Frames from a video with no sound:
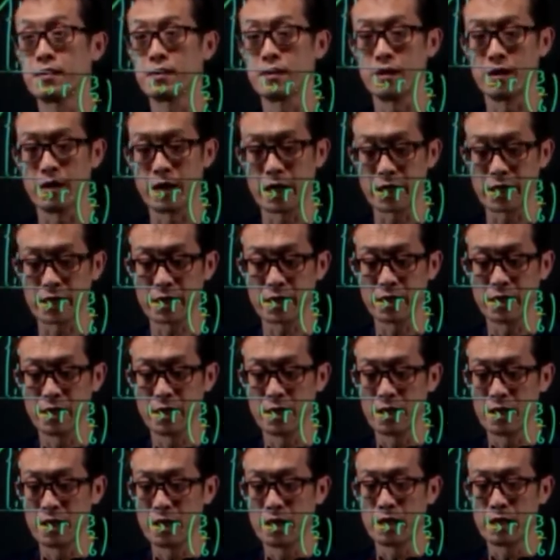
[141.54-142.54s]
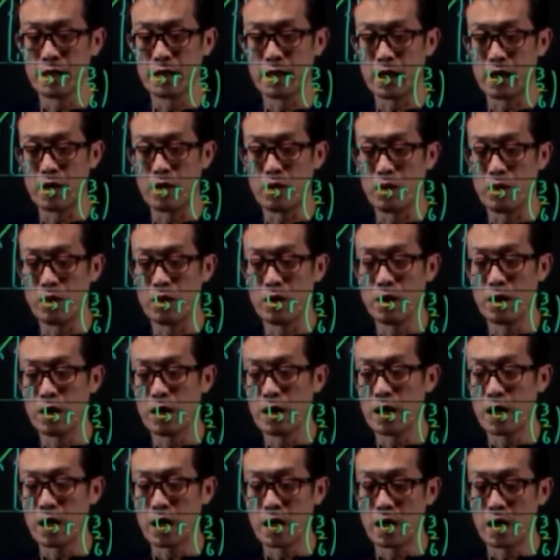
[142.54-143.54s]
Alright, now
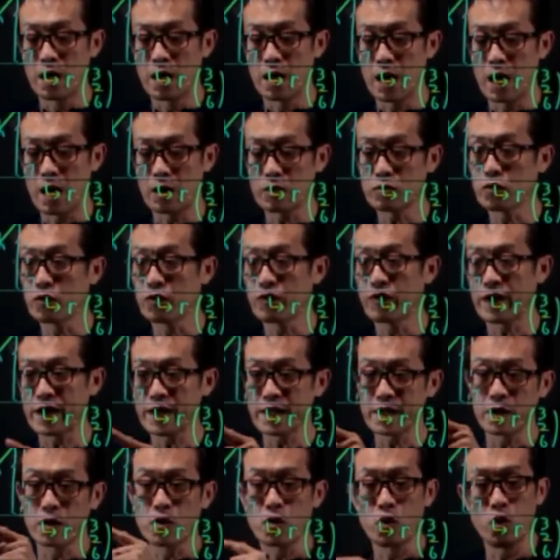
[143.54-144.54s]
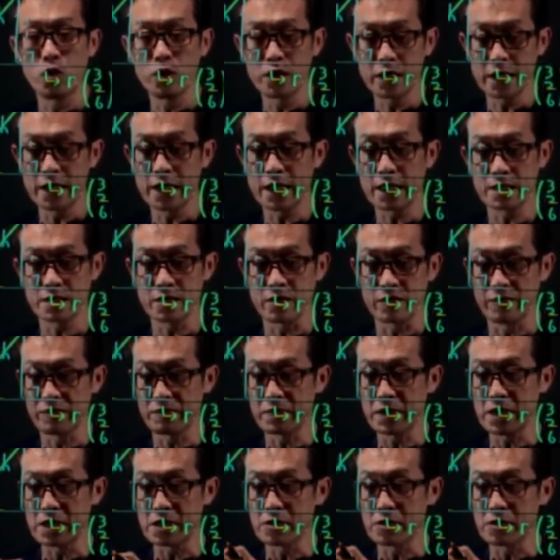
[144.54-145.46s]
how to find the coordinates of p?